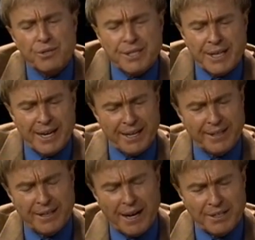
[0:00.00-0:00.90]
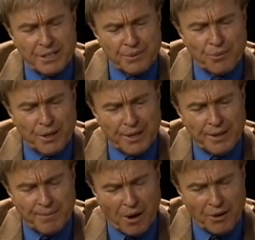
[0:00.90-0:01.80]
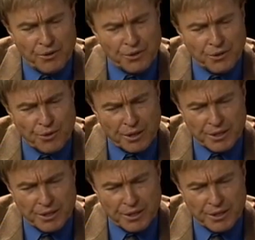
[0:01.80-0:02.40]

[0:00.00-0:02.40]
saying that I just want to underscore,